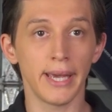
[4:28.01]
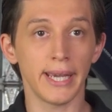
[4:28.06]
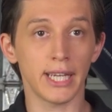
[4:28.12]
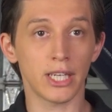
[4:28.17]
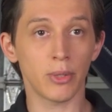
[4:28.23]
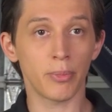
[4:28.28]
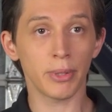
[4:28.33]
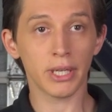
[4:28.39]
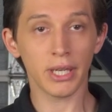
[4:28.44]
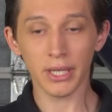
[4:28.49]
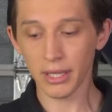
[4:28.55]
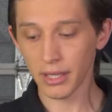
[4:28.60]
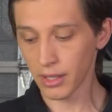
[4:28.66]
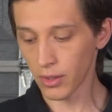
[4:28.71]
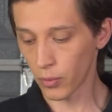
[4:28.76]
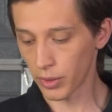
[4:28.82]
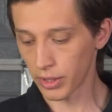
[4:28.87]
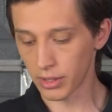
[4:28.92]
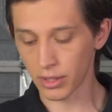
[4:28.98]
At the
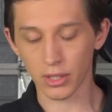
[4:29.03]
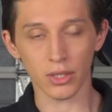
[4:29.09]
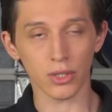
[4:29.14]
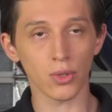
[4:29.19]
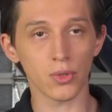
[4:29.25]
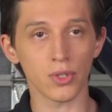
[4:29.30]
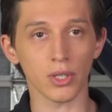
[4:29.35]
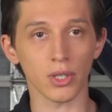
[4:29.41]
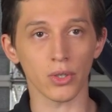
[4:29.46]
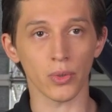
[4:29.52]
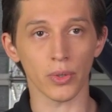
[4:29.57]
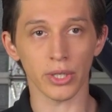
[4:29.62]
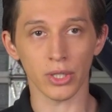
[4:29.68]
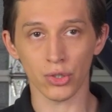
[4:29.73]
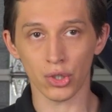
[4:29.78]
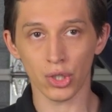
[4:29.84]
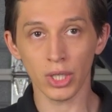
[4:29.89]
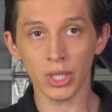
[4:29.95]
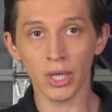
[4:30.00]
beginning, when uh, using an
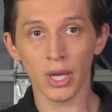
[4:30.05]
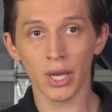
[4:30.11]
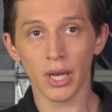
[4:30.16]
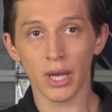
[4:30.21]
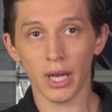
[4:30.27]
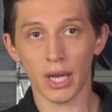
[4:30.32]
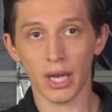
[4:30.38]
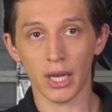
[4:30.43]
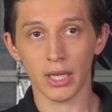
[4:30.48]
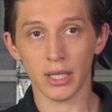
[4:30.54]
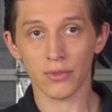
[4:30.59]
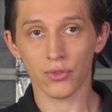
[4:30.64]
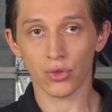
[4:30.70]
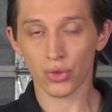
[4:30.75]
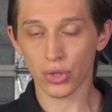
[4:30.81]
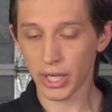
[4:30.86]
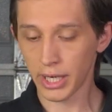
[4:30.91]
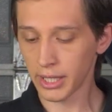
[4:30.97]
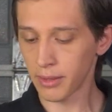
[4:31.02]
OAG, i
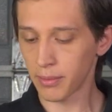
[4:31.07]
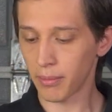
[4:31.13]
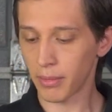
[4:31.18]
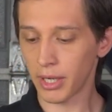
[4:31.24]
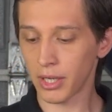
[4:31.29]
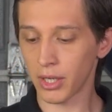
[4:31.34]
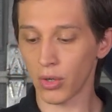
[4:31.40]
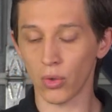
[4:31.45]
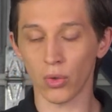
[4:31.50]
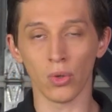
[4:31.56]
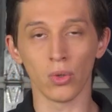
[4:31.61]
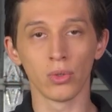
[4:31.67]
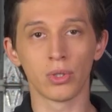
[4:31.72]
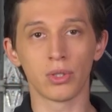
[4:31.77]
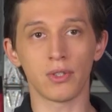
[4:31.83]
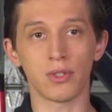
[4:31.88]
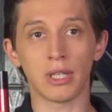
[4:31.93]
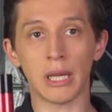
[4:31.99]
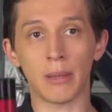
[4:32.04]
tried my
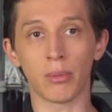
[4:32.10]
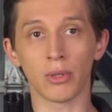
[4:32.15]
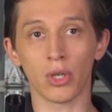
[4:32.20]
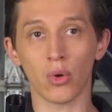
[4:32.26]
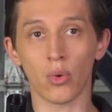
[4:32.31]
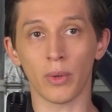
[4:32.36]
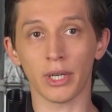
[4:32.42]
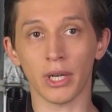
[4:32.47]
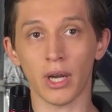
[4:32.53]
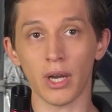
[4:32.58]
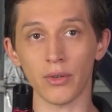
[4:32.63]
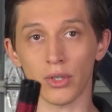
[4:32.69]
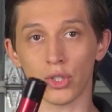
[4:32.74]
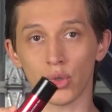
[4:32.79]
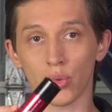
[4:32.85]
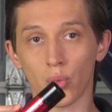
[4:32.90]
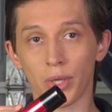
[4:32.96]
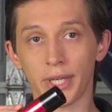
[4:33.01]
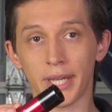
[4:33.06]
old ZWO
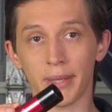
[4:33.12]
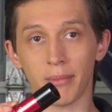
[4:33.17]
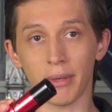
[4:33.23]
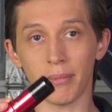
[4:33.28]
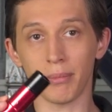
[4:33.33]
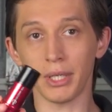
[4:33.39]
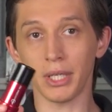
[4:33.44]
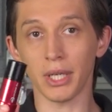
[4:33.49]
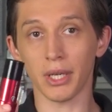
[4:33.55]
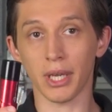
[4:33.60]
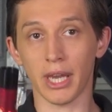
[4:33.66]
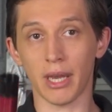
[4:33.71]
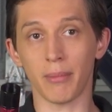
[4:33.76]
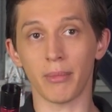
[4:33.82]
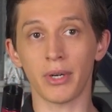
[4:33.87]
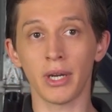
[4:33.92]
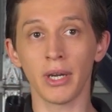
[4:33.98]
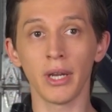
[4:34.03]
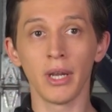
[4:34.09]
120mm mini
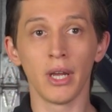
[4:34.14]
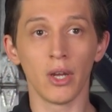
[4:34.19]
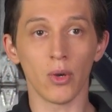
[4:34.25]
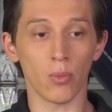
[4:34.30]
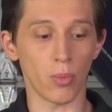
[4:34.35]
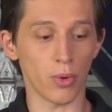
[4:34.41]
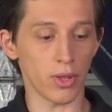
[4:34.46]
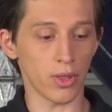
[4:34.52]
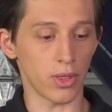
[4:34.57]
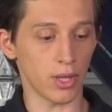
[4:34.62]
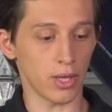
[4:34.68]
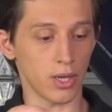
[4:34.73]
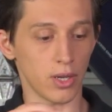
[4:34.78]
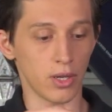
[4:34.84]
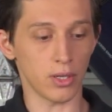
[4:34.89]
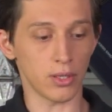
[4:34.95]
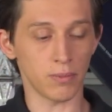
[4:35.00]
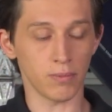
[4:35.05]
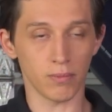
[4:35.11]
camera with
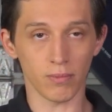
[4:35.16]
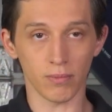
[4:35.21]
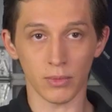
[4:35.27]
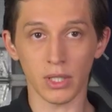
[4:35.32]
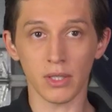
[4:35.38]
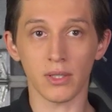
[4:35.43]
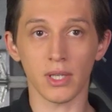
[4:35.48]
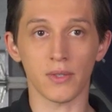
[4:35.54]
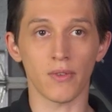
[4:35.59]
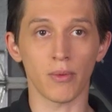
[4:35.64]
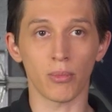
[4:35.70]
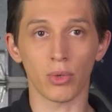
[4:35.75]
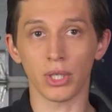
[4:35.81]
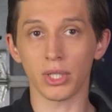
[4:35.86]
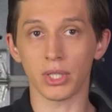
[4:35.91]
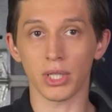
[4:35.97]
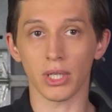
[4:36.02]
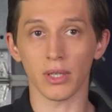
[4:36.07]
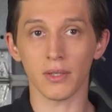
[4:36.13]
uh, this
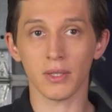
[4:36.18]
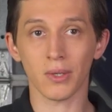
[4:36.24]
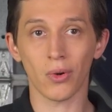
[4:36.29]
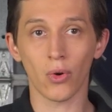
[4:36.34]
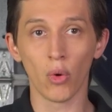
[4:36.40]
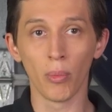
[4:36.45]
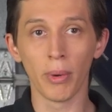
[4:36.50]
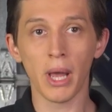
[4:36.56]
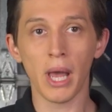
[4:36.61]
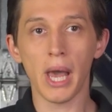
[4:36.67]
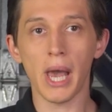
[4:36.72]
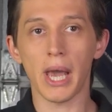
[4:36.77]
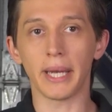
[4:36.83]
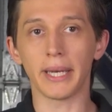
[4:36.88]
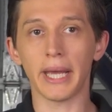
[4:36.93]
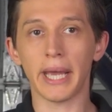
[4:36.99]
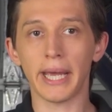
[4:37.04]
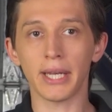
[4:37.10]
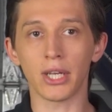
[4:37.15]
SVBONY telescope
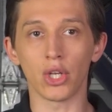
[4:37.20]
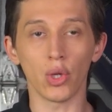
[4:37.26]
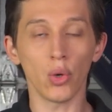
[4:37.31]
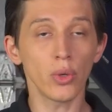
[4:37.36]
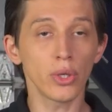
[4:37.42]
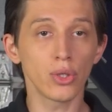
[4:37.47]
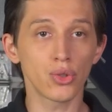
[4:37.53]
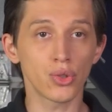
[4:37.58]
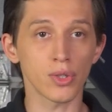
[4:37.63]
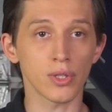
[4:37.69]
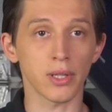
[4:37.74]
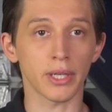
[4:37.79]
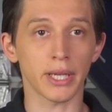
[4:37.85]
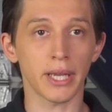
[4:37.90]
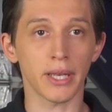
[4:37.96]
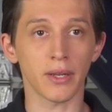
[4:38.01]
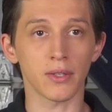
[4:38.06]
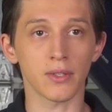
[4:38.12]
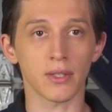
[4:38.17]
and I had no issues
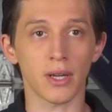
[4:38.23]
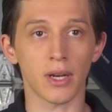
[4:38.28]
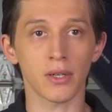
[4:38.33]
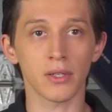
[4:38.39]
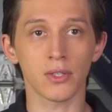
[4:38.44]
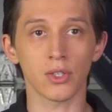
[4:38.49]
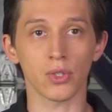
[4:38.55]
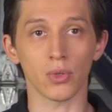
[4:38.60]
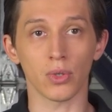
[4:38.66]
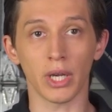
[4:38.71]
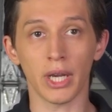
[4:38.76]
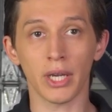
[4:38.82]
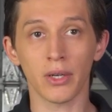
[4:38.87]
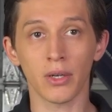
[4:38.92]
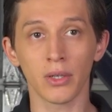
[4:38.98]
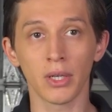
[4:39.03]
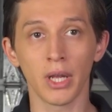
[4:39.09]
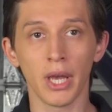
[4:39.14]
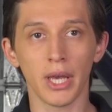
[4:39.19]
locating stars to guide
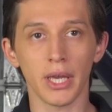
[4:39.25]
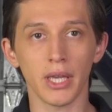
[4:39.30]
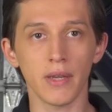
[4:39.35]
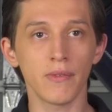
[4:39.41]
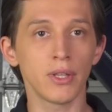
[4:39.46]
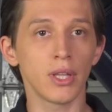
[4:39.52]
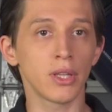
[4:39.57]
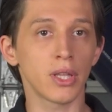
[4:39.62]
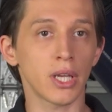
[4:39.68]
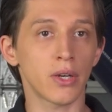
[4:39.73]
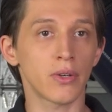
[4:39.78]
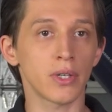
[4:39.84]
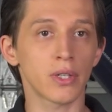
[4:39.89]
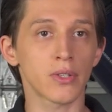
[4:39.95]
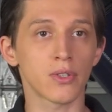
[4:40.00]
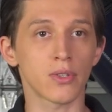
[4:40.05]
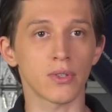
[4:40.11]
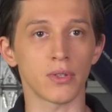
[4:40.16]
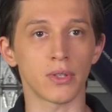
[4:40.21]
on, even in the
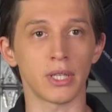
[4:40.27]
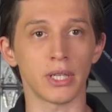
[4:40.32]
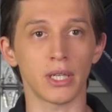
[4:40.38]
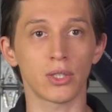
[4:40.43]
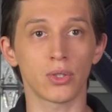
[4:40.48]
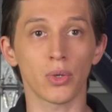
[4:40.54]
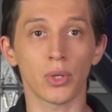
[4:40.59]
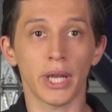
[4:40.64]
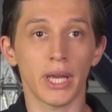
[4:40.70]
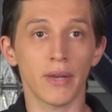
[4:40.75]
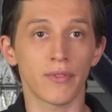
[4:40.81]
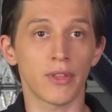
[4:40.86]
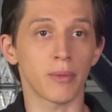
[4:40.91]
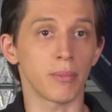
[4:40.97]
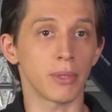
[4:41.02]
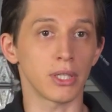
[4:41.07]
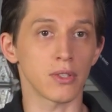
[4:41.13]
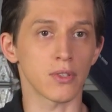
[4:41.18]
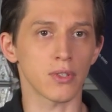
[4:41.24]
areas that don't have that
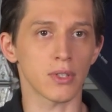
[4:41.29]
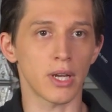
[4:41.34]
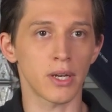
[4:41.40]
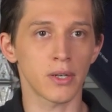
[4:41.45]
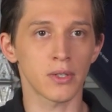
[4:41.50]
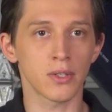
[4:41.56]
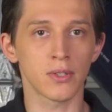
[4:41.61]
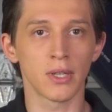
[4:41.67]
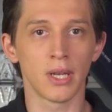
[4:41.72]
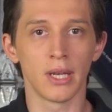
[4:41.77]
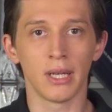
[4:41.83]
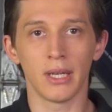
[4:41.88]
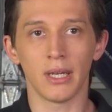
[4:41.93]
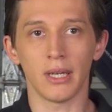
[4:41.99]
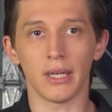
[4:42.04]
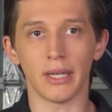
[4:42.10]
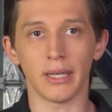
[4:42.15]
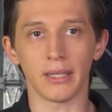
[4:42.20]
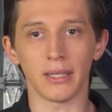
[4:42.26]
many stars
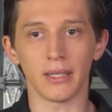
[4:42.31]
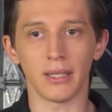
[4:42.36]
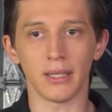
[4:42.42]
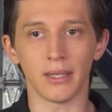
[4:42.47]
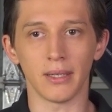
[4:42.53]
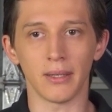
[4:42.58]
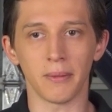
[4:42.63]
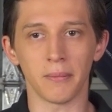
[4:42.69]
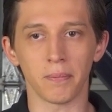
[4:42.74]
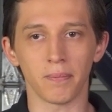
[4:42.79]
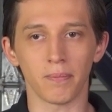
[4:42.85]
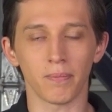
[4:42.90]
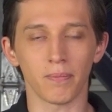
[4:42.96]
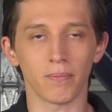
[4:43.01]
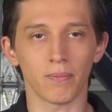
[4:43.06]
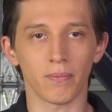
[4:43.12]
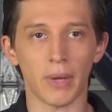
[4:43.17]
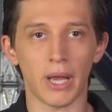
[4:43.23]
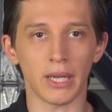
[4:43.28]
and um,
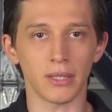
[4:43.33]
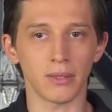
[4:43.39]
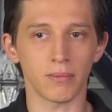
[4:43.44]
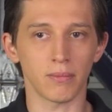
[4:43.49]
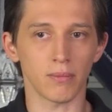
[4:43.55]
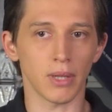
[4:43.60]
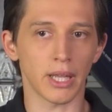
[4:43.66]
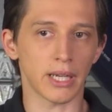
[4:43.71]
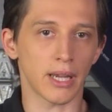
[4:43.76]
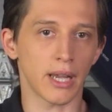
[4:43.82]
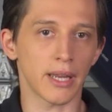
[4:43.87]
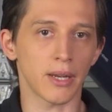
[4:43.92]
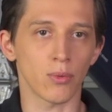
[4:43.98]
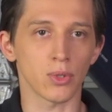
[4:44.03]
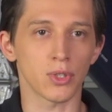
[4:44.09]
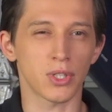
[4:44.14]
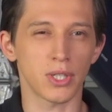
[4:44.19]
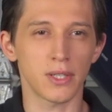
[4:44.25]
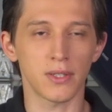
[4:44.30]
I like kind of
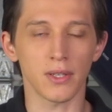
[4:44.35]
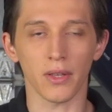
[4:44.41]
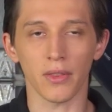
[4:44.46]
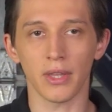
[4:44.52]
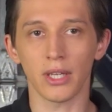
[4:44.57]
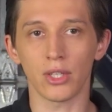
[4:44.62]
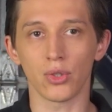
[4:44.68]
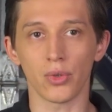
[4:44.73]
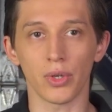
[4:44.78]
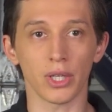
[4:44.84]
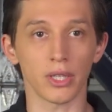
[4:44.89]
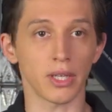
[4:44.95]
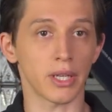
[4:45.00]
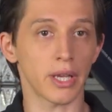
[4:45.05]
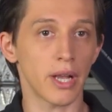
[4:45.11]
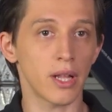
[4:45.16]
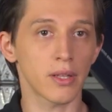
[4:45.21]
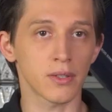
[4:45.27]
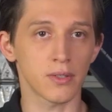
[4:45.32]
was testing that during the
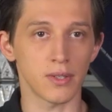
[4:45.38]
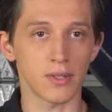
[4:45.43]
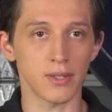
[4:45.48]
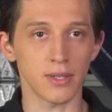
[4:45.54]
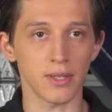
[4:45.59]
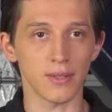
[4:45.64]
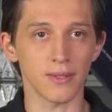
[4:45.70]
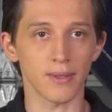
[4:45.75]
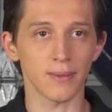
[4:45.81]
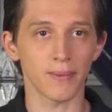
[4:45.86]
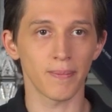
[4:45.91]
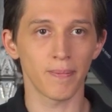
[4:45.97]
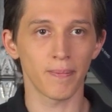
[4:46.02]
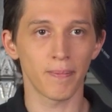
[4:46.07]
galaxy season.